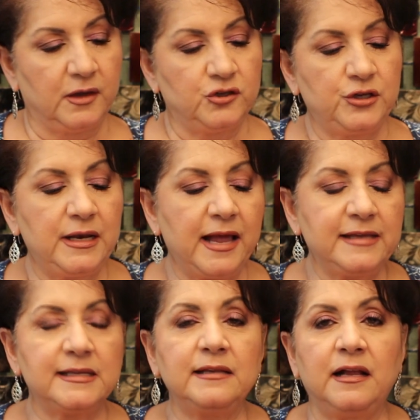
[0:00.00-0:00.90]
She
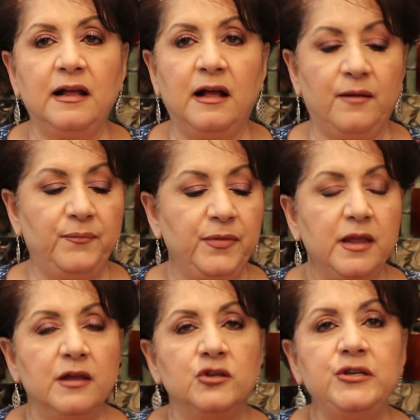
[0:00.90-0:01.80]
likes,
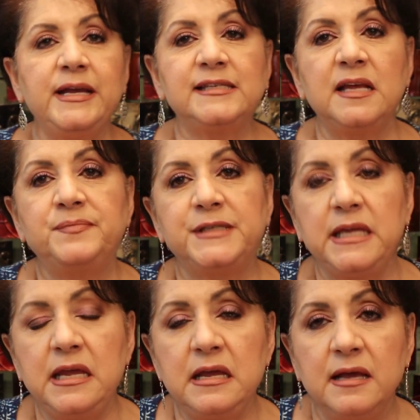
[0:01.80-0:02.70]
she gets
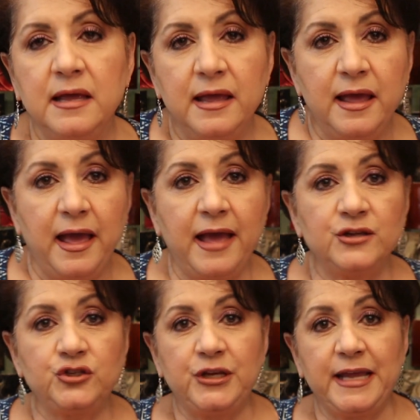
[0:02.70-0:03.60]
Ipsy,
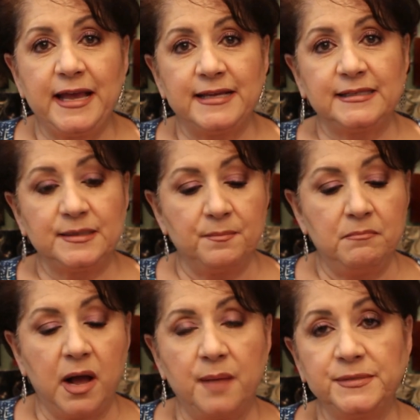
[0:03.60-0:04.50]
and she gets
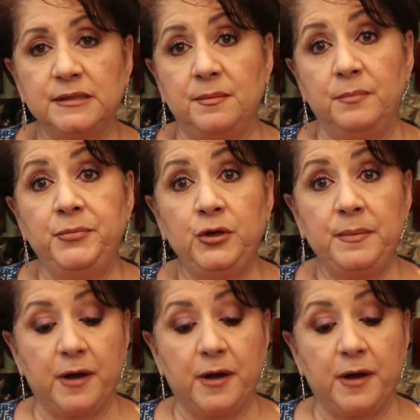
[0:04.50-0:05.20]
Mom's Beauty